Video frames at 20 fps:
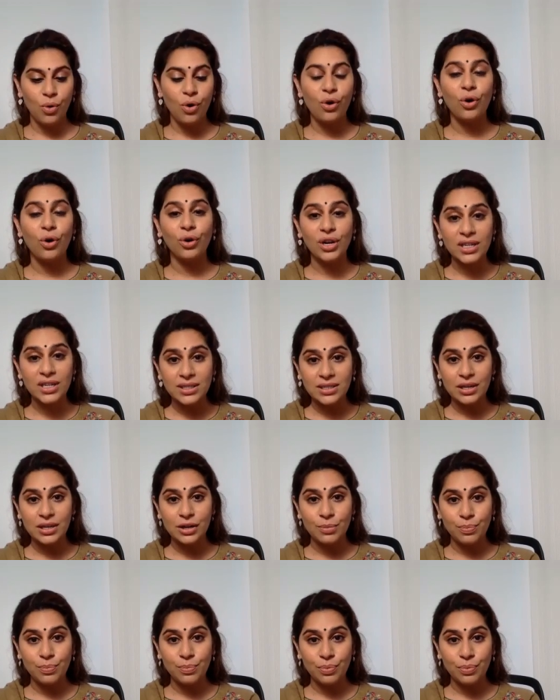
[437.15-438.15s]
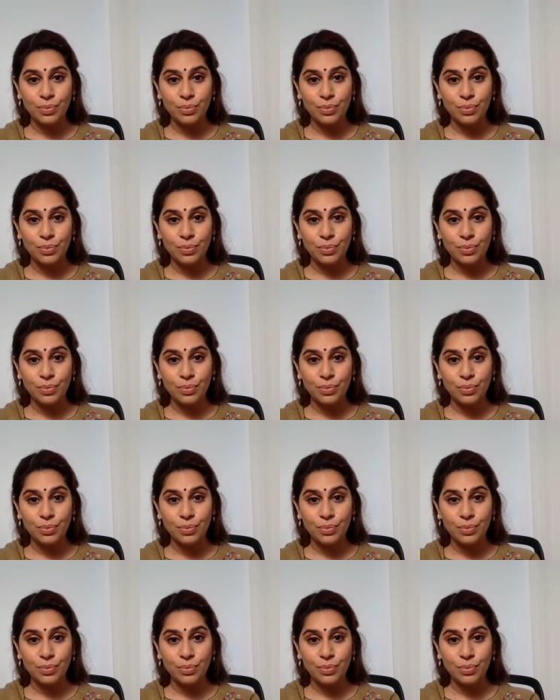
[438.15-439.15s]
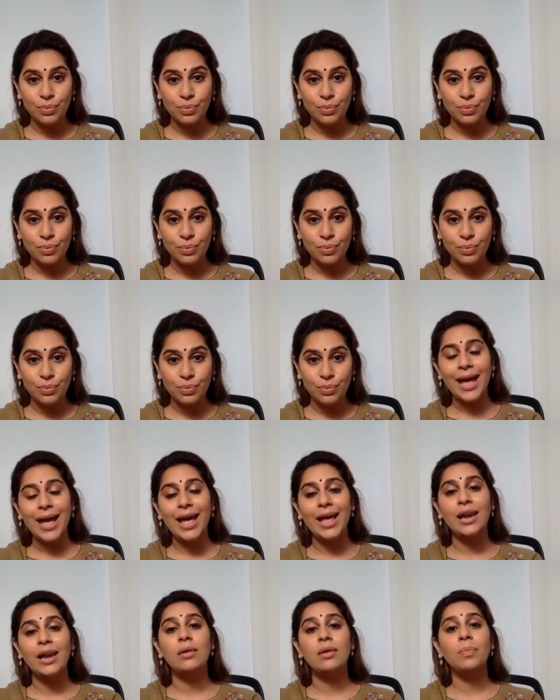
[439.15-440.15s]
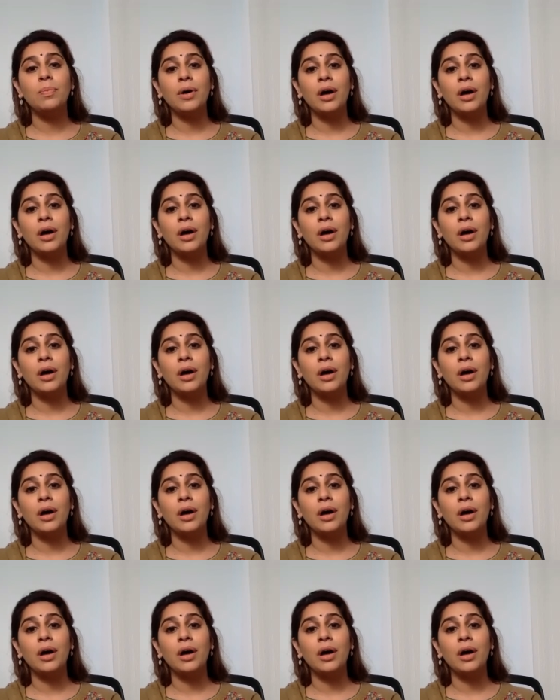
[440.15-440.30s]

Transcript: holistic approach towards healing can help